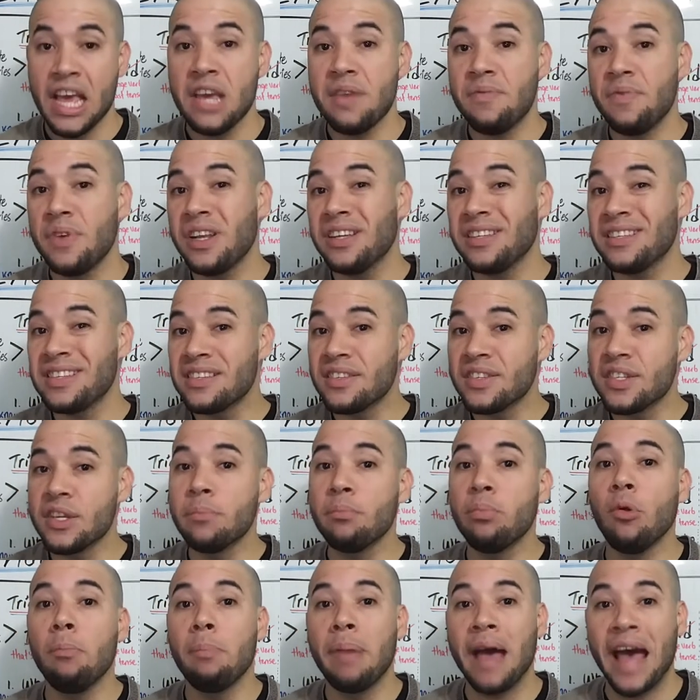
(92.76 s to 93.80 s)
If it is in
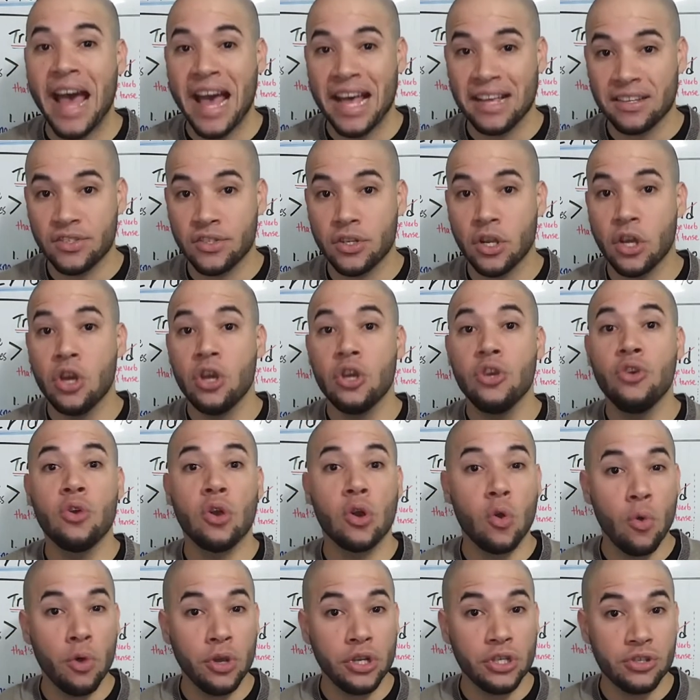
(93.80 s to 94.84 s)
simple past, you're
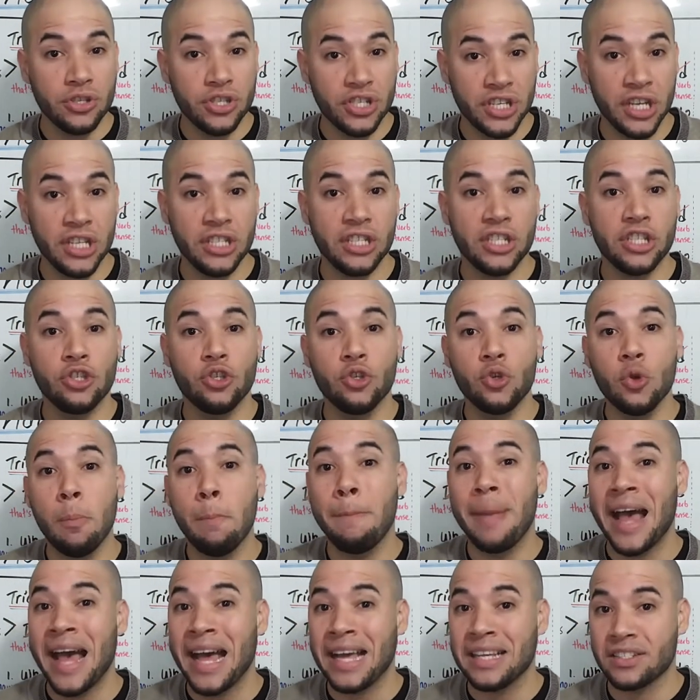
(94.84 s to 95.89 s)
going to change it to
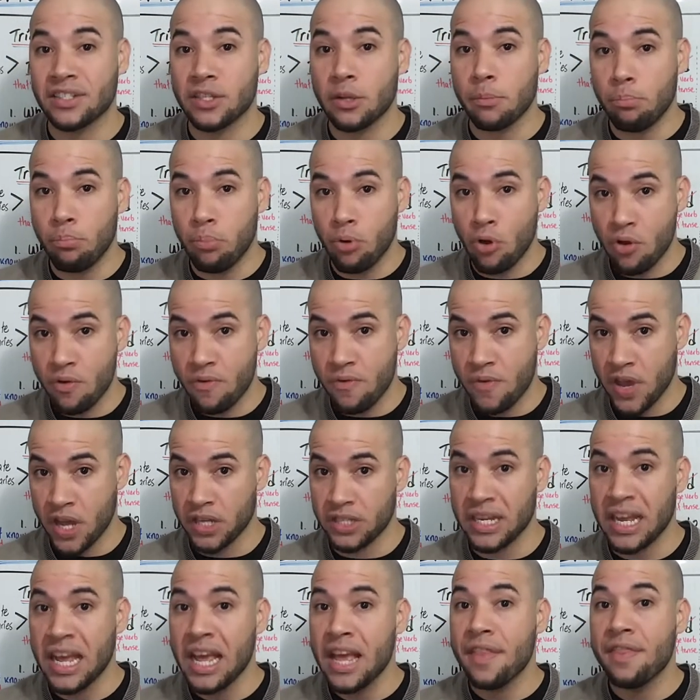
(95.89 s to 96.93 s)
past
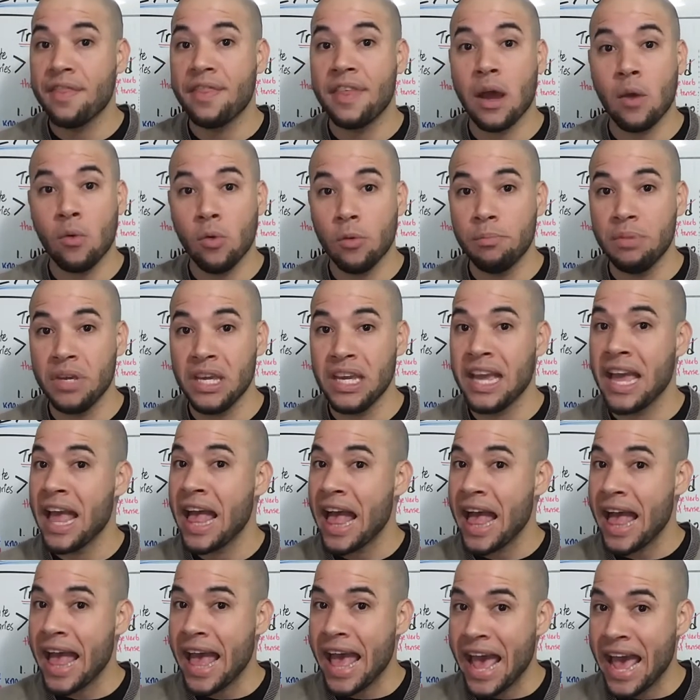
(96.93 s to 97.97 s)
perfect. That will be
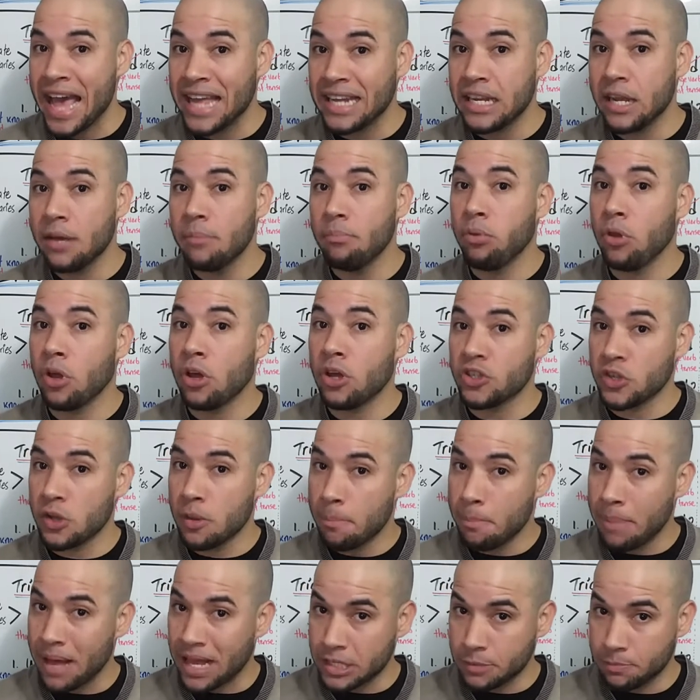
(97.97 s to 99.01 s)
had plus
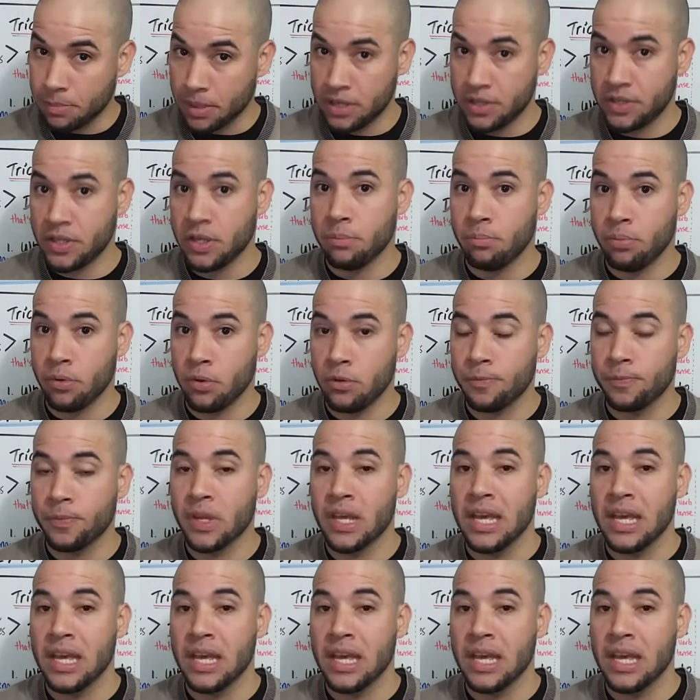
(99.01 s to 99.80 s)
past participle.